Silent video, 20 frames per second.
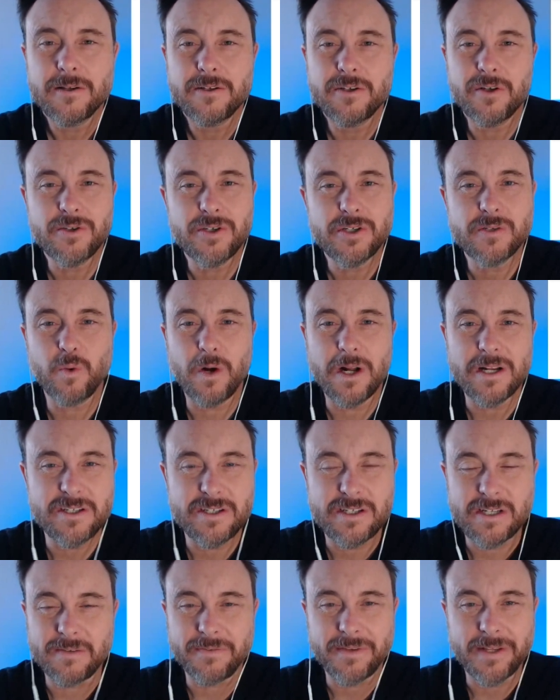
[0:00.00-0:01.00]
Don't just
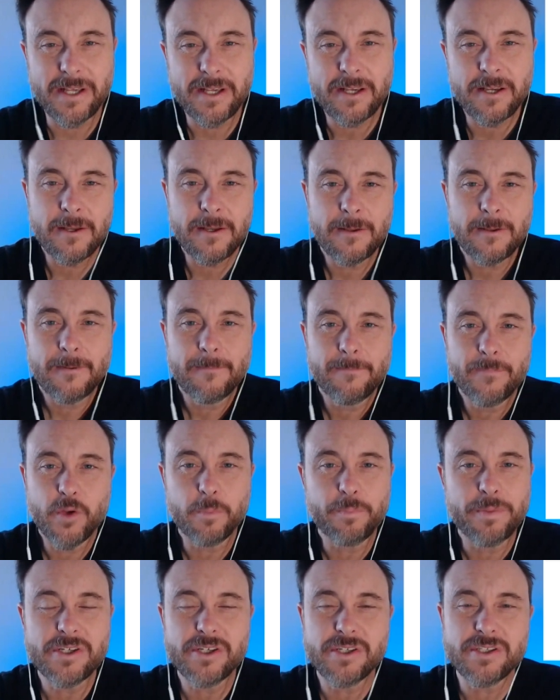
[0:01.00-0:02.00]
watch TV.
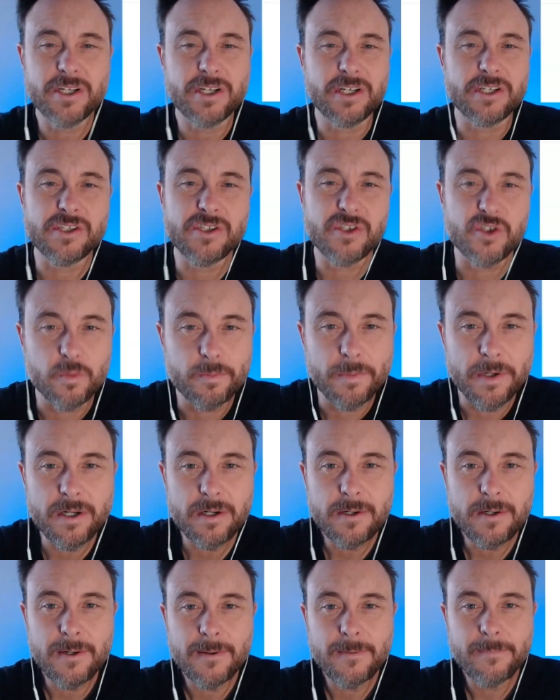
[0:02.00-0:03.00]
Don't be just a
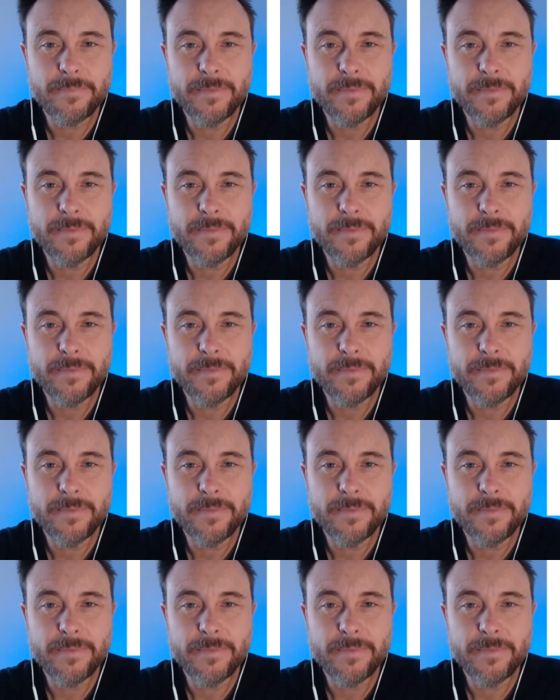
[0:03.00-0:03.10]
consumer.